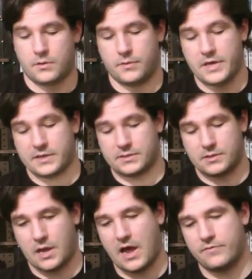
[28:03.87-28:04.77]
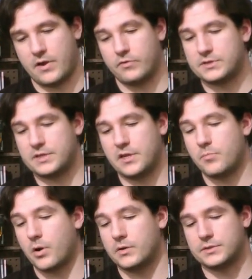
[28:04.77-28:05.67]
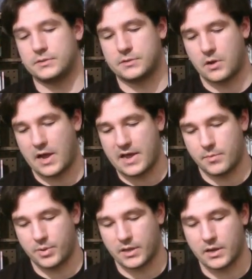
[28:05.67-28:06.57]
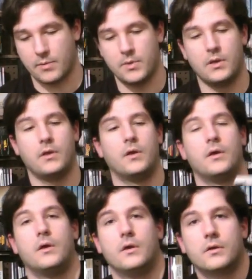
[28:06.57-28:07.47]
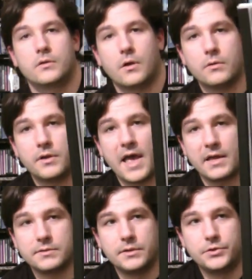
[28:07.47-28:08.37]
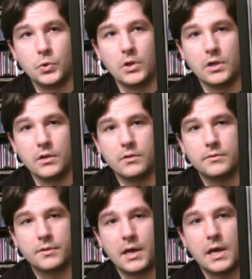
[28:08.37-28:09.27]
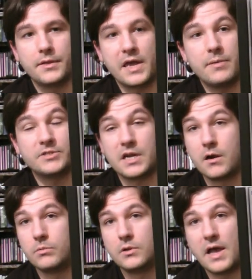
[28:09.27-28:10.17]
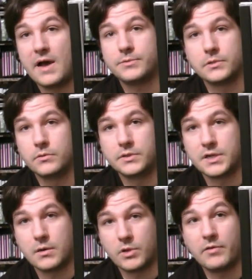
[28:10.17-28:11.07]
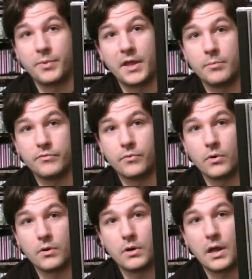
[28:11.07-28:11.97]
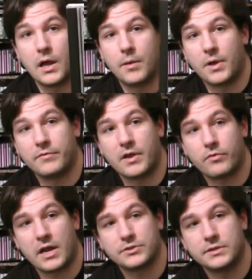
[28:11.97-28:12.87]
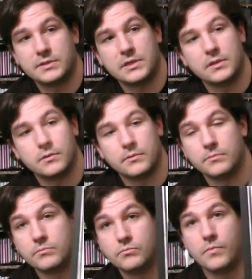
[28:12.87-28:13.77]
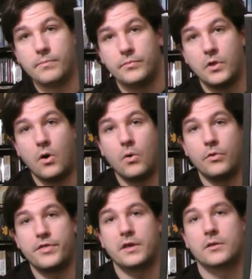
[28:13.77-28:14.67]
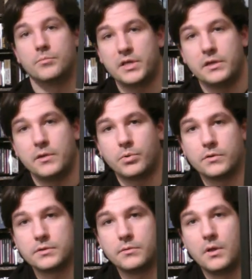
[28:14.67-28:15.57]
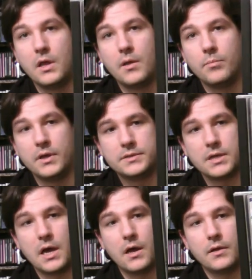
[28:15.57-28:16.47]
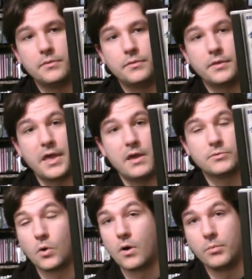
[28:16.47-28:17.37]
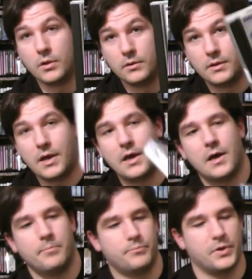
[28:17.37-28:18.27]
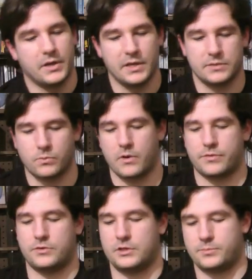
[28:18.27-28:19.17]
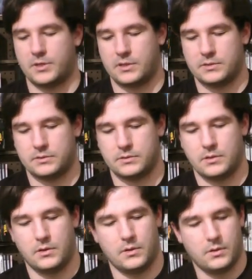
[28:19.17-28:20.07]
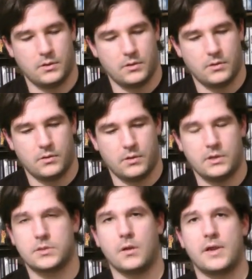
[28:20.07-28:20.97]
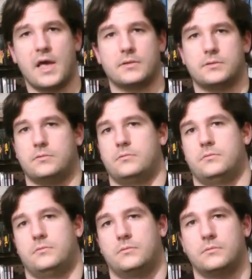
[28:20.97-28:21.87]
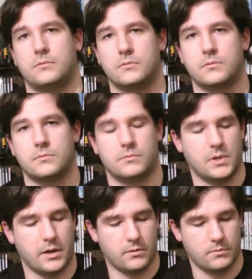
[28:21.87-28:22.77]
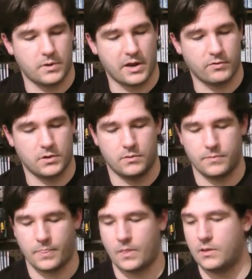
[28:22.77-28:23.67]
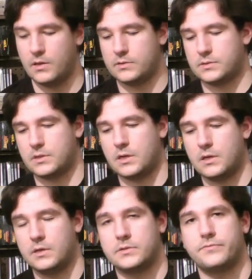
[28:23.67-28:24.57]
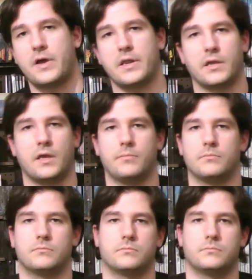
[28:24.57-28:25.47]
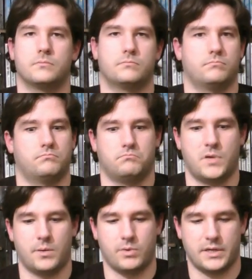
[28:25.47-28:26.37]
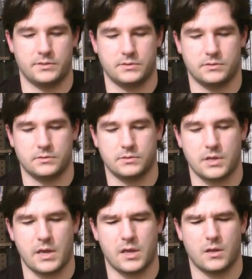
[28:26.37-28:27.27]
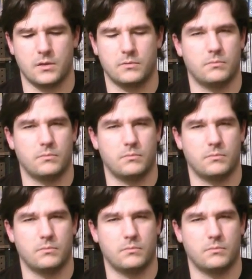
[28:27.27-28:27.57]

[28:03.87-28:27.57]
This I've never seen in person, so I had to pick it up. Golden Axe, the Duel. The game is terrible, absolutely terrible. I've played it before. I've never actually seen the whole thing complete in person, but the game's horrible. But it's worth just because it's Golden Axe. You know, whatever. It's a fighting game made by Sega.